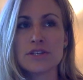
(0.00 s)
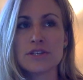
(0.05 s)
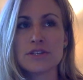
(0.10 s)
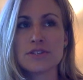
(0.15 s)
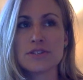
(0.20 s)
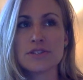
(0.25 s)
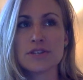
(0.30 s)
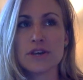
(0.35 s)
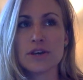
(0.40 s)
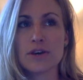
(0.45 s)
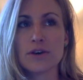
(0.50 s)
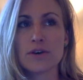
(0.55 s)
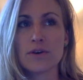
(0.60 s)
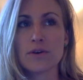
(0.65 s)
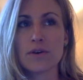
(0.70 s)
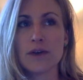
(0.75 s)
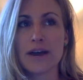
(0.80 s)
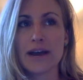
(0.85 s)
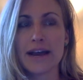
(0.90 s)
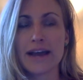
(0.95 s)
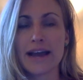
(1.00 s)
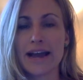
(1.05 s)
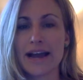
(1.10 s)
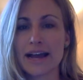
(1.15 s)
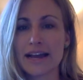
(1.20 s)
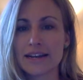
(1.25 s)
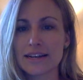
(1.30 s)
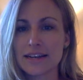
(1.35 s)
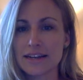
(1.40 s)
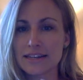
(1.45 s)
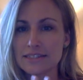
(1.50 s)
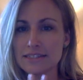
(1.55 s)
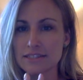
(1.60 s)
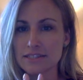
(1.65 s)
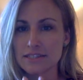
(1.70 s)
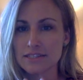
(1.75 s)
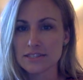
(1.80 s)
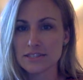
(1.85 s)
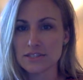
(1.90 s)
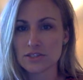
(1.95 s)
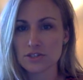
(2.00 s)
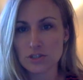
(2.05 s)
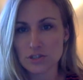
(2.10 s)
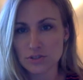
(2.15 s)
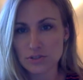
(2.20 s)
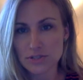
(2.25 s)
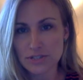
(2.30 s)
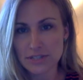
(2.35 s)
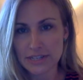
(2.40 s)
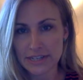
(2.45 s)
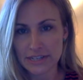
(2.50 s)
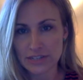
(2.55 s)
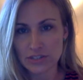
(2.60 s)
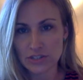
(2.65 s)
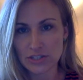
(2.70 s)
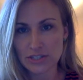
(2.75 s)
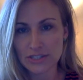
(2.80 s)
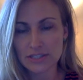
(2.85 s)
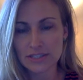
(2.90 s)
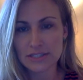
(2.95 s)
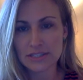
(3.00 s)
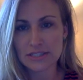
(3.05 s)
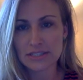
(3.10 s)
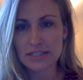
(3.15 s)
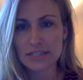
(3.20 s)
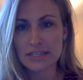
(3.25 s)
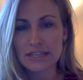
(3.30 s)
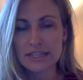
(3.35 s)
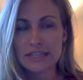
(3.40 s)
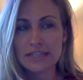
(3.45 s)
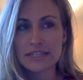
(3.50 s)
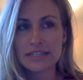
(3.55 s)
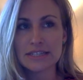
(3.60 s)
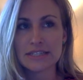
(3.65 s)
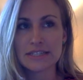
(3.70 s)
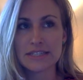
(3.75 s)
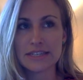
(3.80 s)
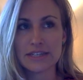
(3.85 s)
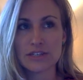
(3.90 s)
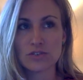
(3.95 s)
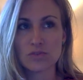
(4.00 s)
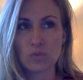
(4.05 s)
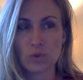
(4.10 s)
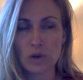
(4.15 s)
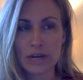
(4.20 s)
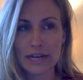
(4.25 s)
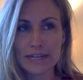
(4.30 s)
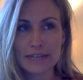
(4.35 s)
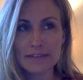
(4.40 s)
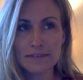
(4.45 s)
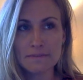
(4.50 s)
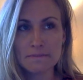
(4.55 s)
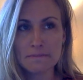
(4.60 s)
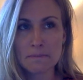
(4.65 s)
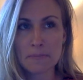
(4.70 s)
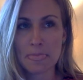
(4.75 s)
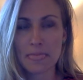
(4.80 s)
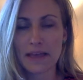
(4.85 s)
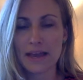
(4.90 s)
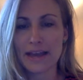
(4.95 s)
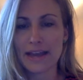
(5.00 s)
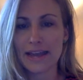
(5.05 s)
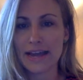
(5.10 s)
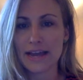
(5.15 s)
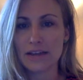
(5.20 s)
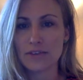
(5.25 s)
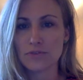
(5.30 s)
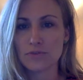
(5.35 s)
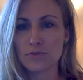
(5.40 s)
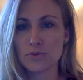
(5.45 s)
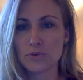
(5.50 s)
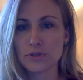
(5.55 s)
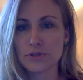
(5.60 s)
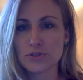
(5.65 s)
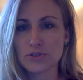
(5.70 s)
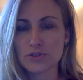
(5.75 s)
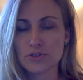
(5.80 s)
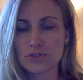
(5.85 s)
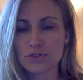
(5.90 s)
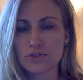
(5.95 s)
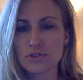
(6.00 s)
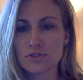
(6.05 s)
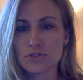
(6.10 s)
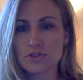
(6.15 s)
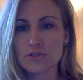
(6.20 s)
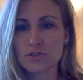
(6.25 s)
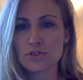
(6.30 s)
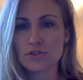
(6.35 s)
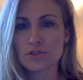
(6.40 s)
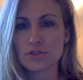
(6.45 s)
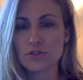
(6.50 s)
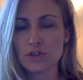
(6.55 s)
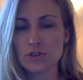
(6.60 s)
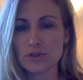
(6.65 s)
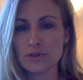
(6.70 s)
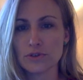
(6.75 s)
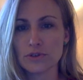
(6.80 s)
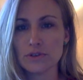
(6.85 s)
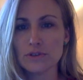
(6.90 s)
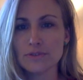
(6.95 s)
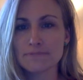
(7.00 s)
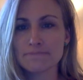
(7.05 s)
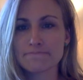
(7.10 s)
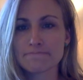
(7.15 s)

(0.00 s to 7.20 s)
So I did this in two stages. Stage one, I had 4 students total,